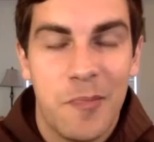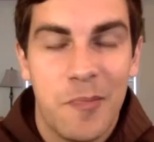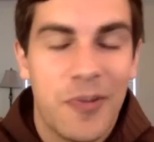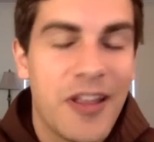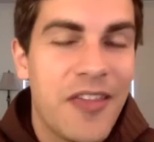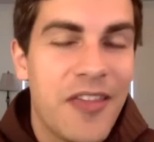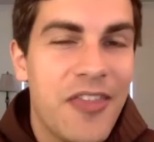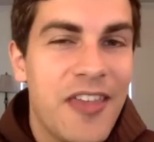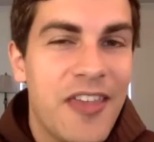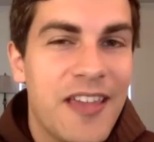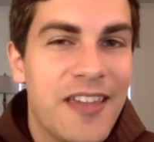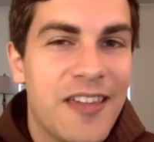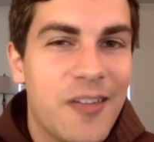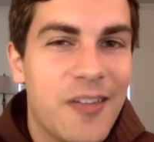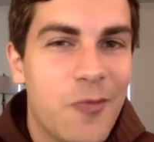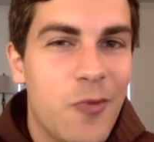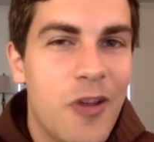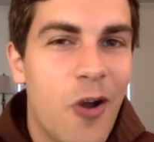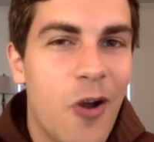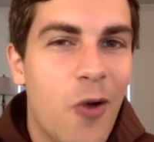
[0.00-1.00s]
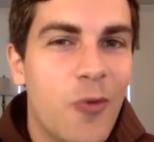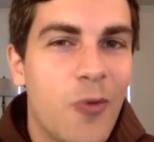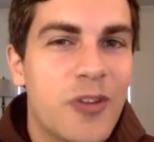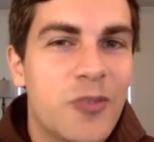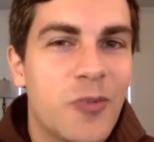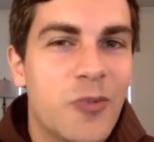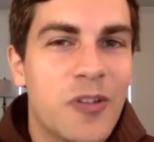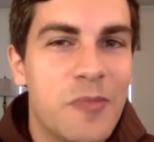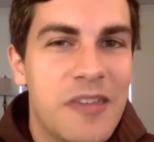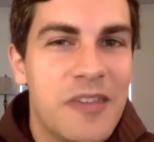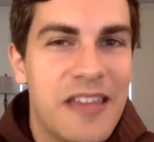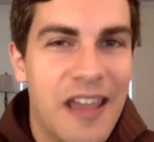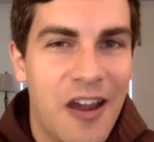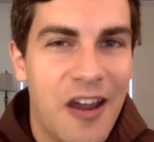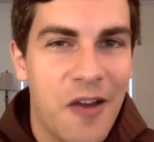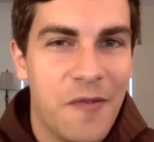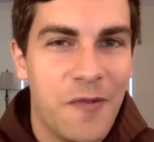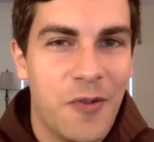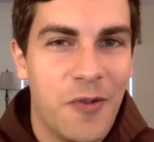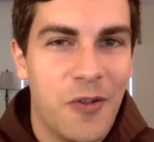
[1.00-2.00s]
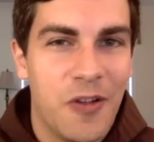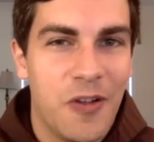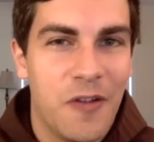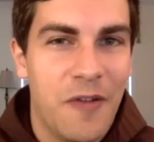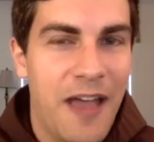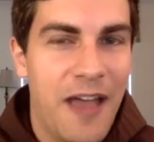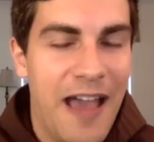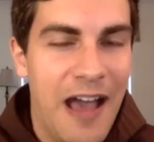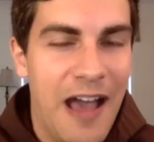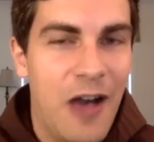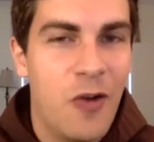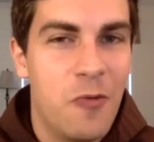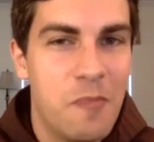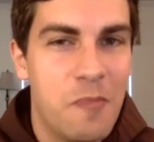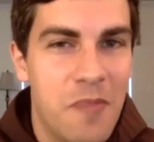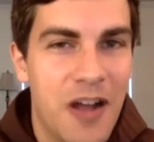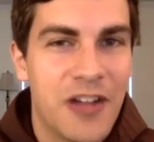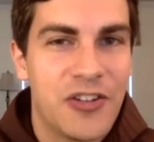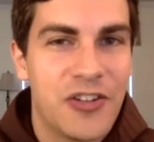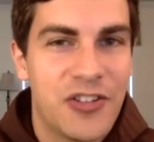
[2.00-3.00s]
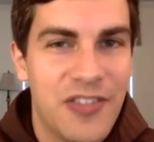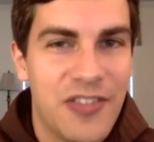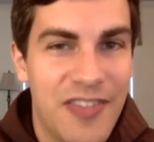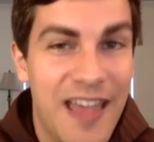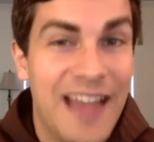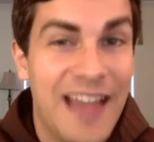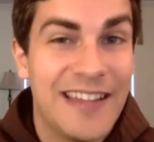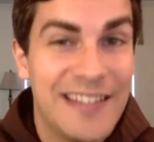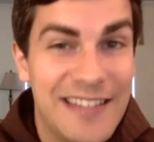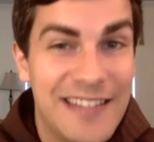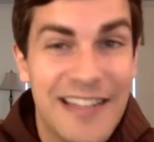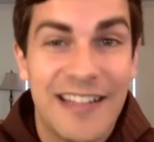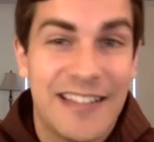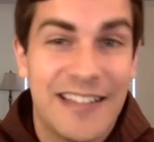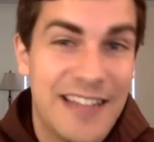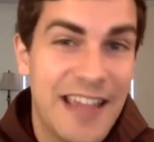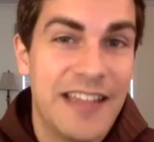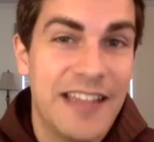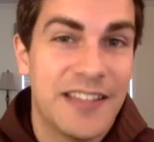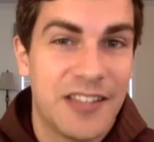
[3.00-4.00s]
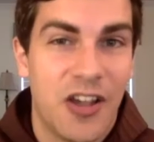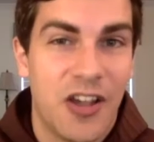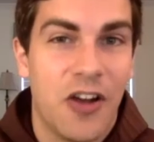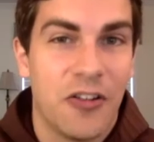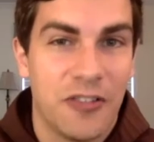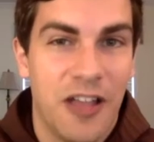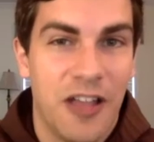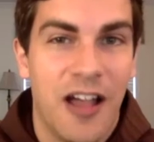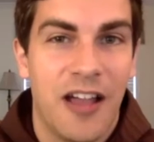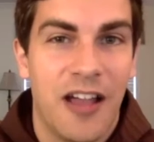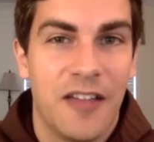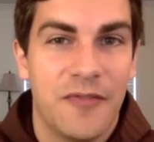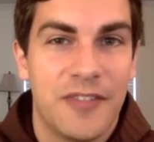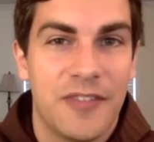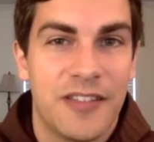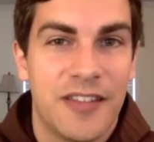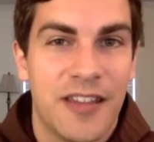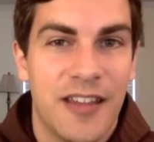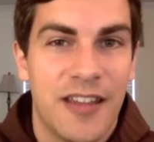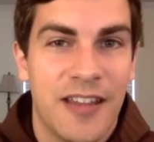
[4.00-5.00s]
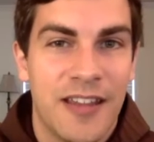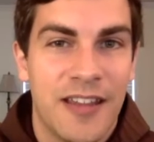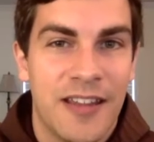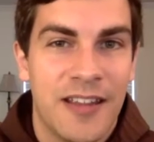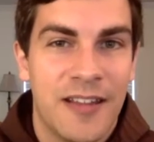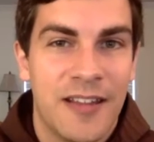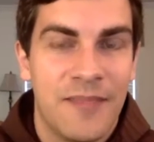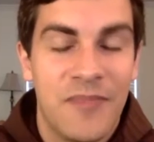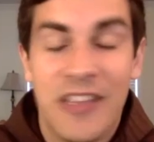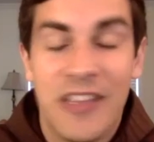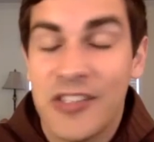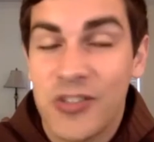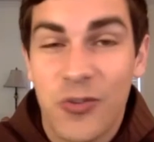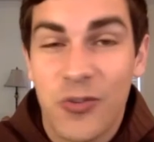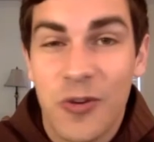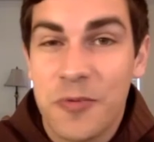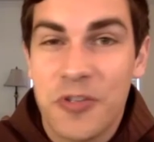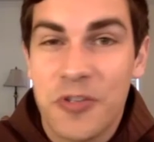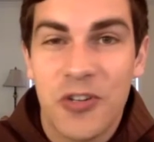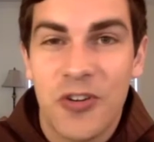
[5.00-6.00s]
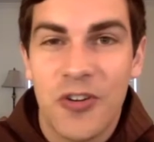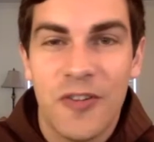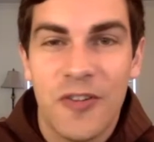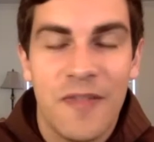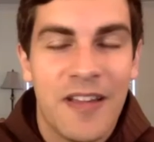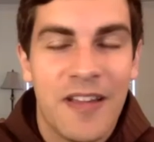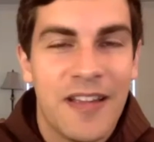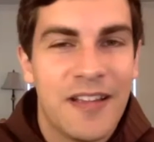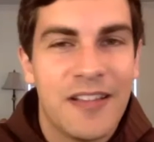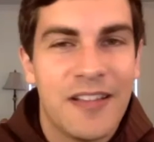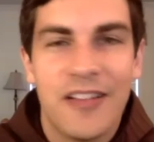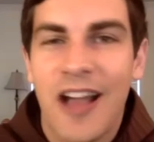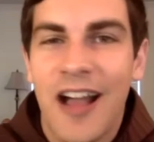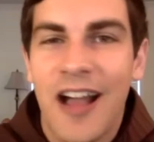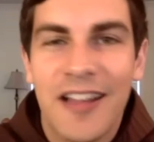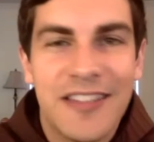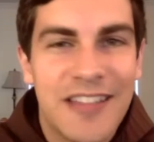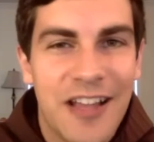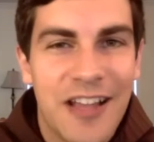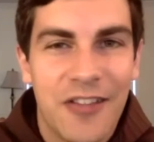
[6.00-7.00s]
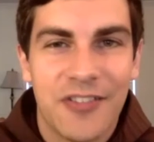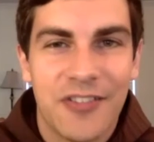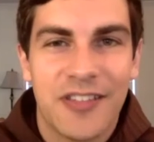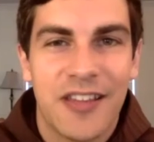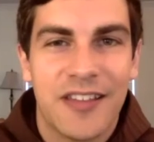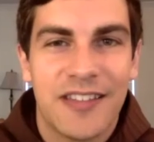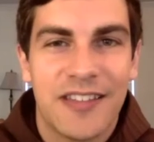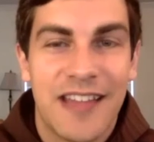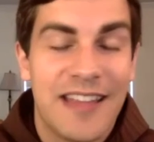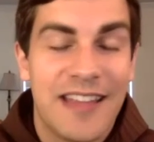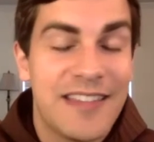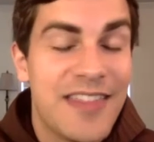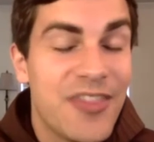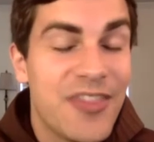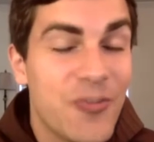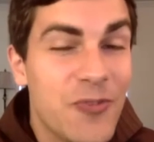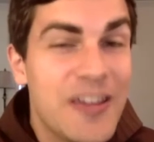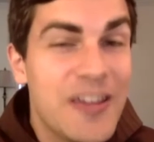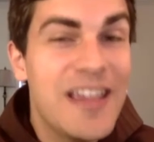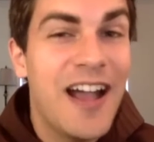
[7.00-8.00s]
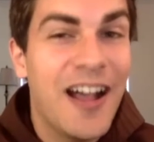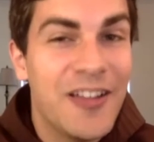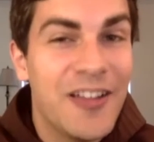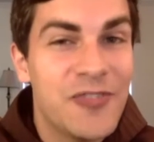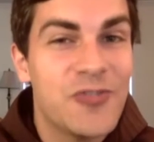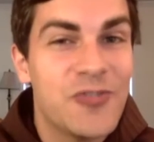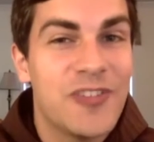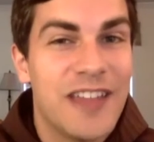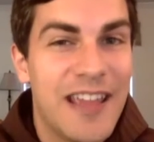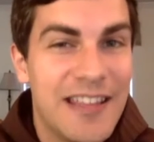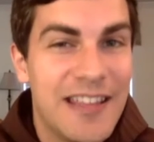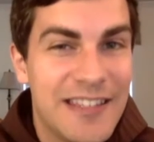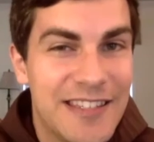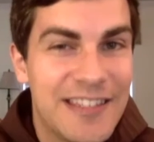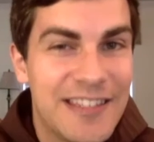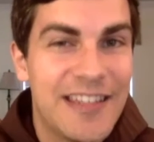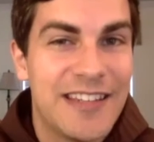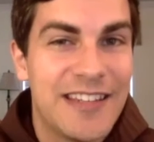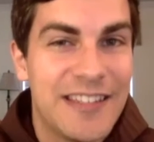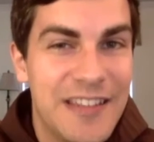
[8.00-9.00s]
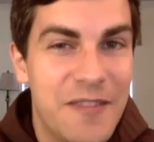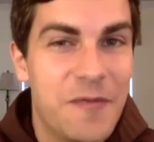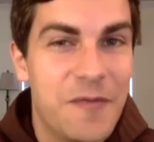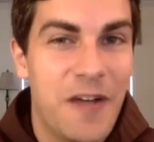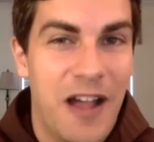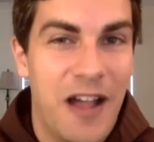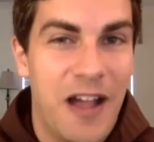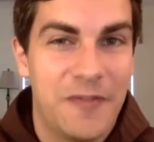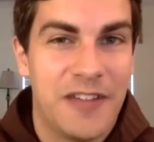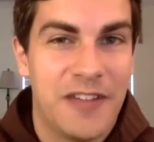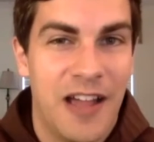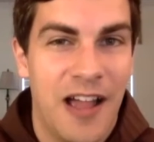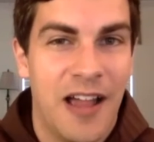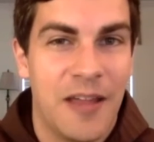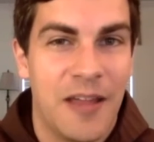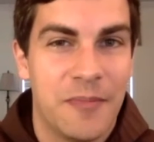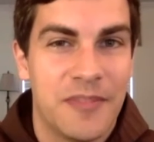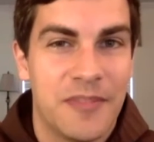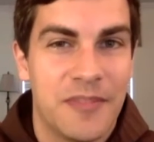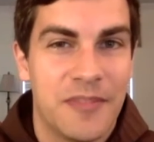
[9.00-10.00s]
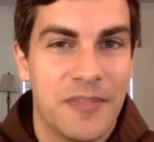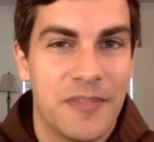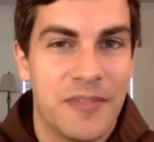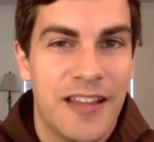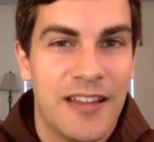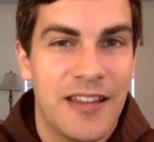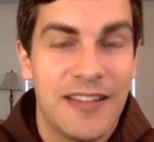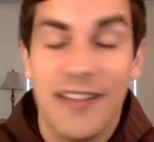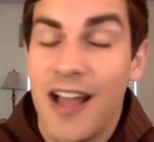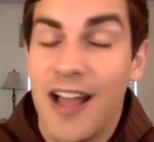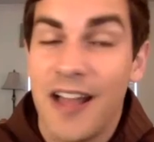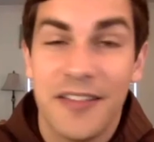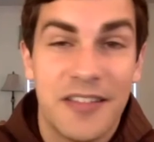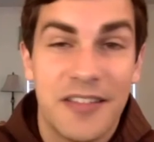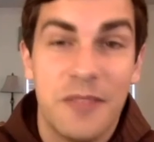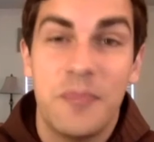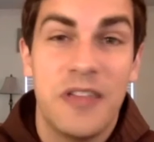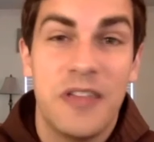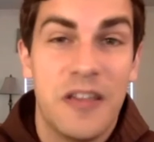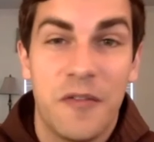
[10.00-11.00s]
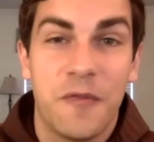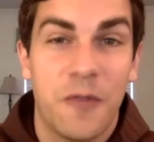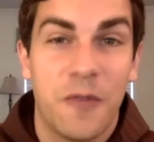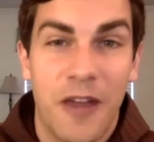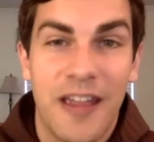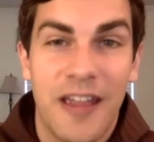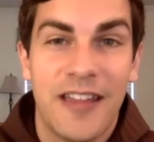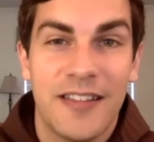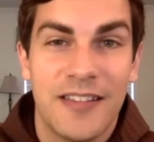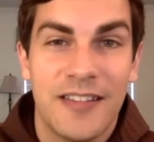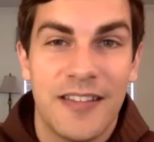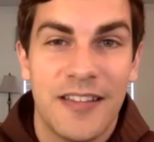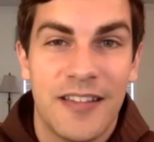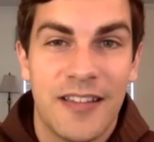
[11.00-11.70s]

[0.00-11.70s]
But I think we always want to be careful of how much that dictates our lives. In scripture, God tells us 365 times not to be afraid.